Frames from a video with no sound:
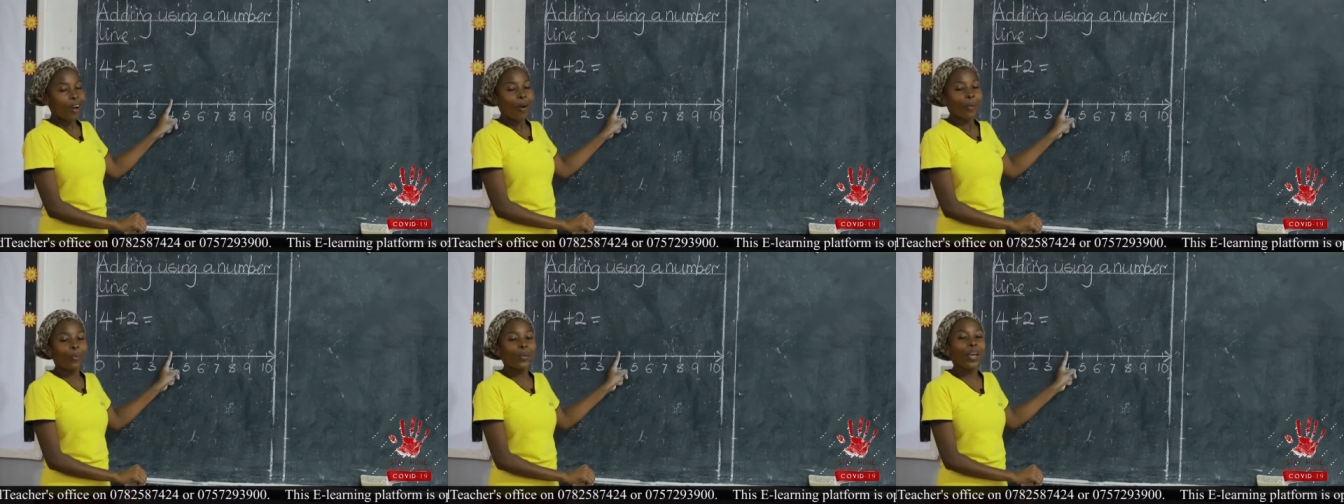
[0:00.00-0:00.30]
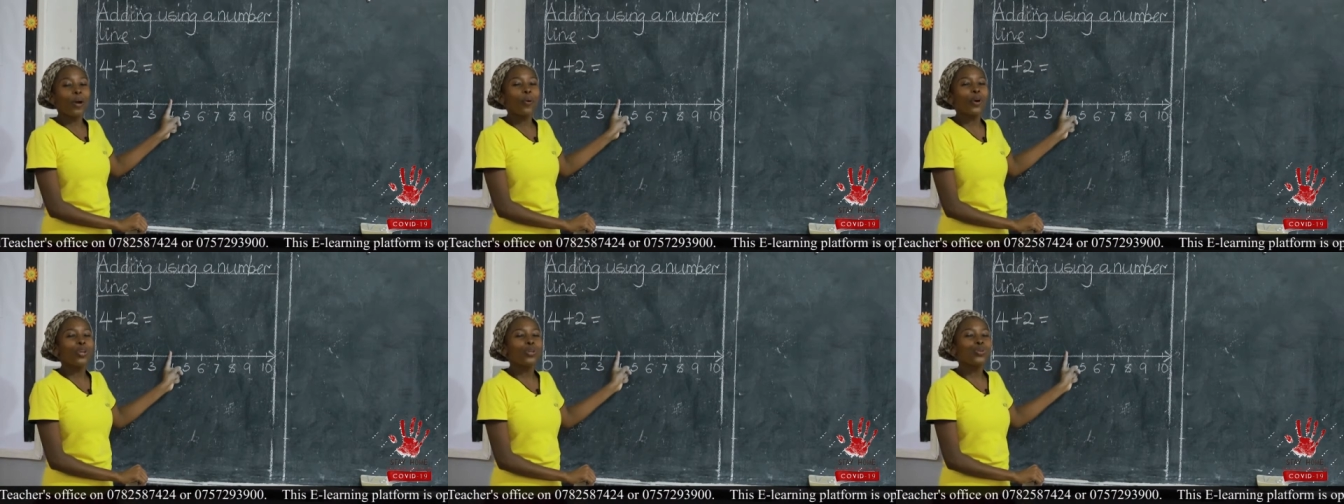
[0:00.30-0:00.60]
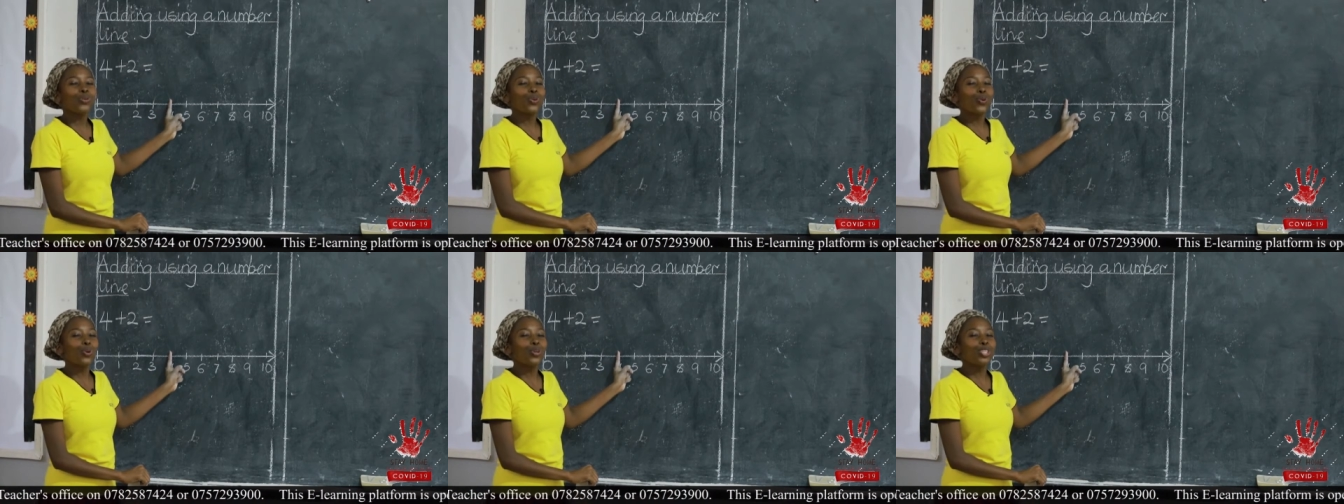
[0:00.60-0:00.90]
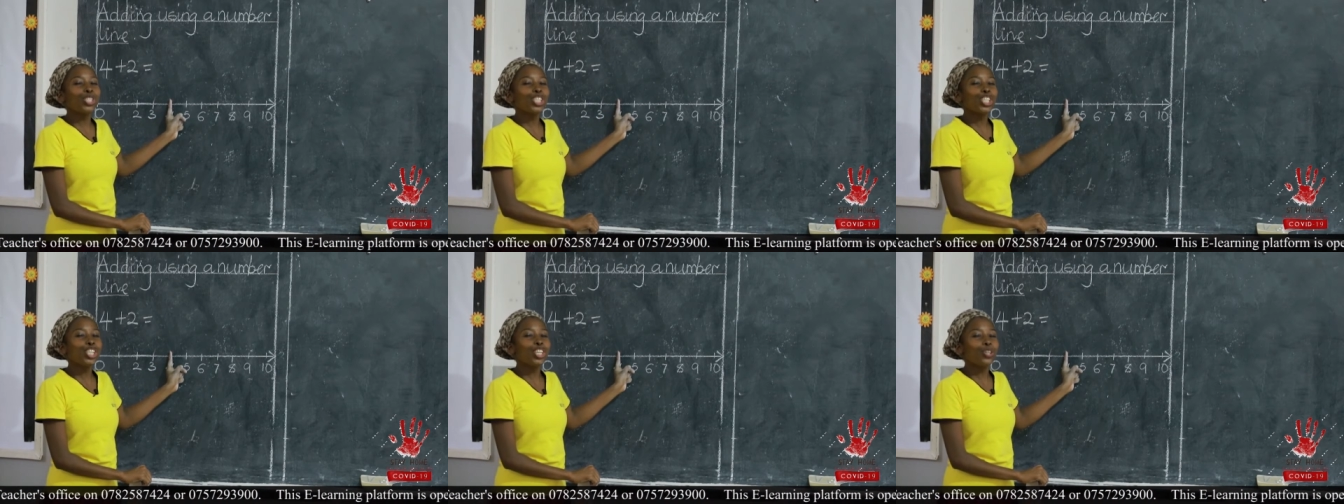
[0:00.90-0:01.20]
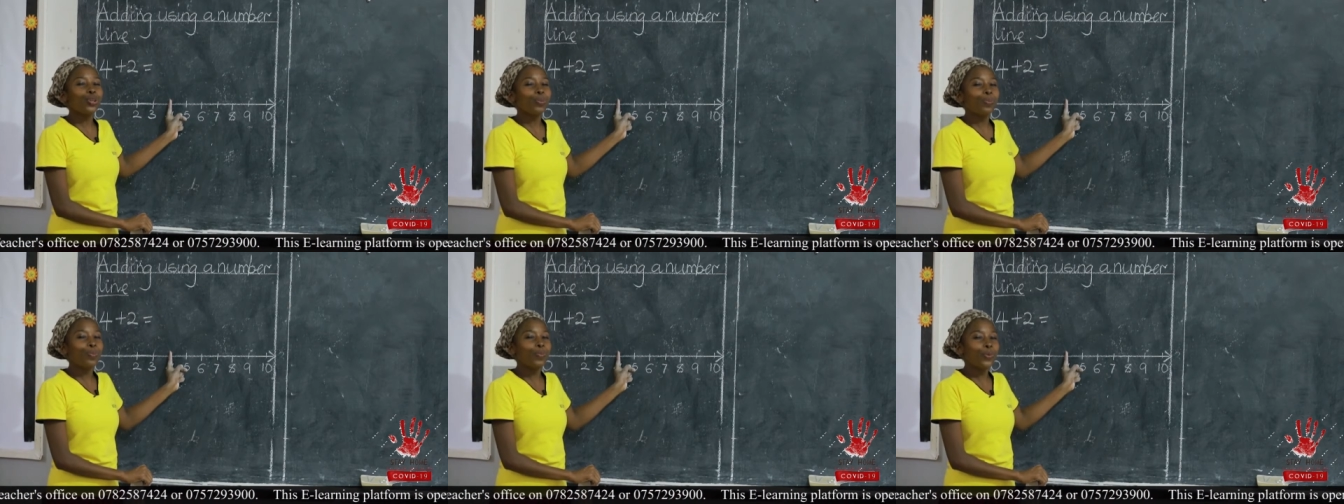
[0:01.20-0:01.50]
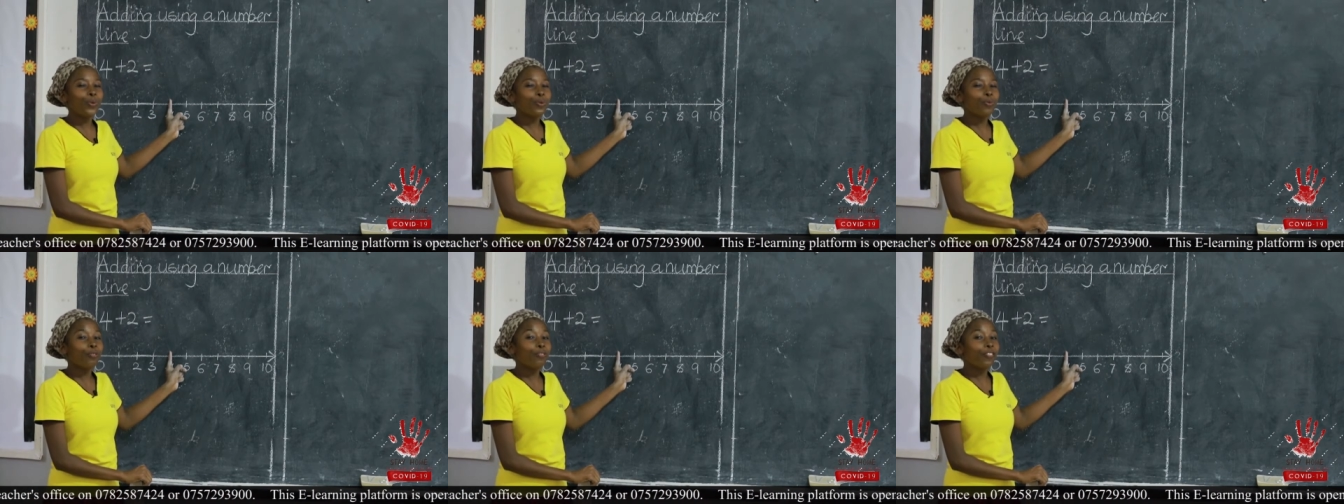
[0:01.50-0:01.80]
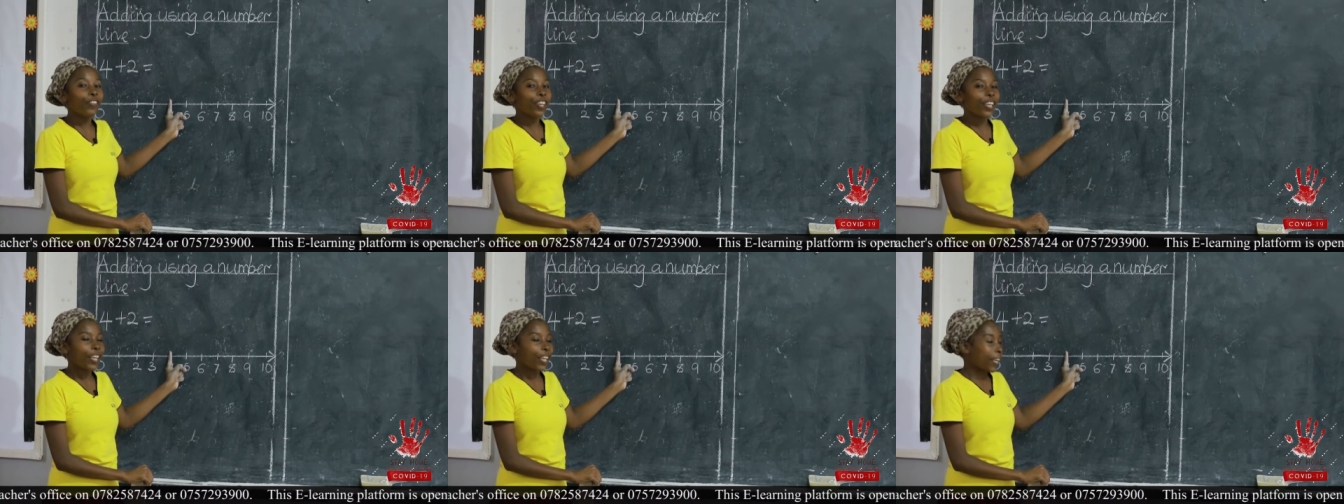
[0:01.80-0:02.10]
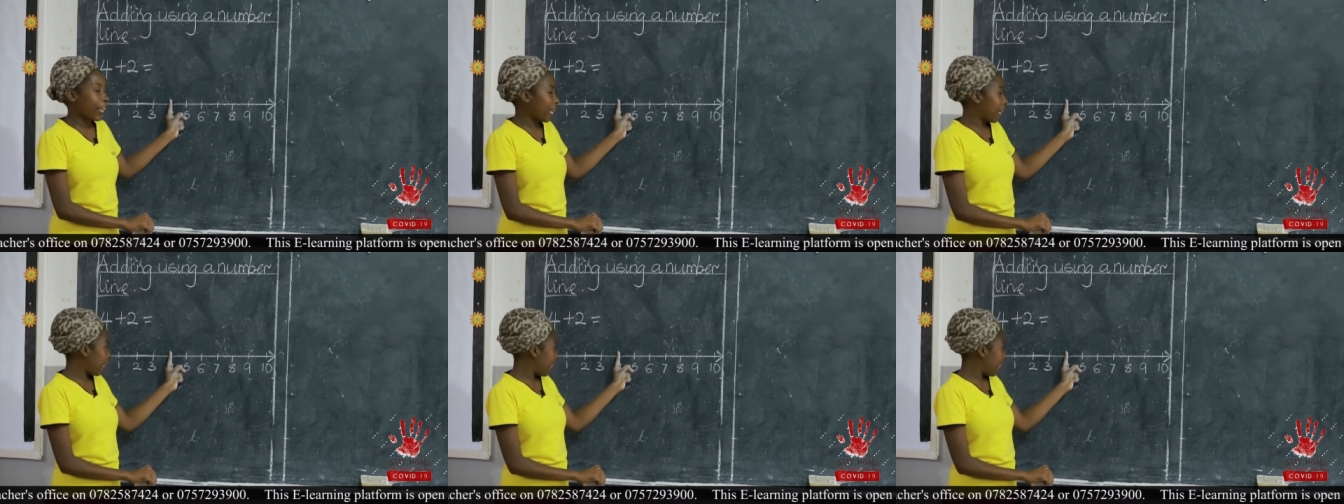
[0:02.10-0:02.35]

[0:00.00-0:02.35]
we are going to continue moving.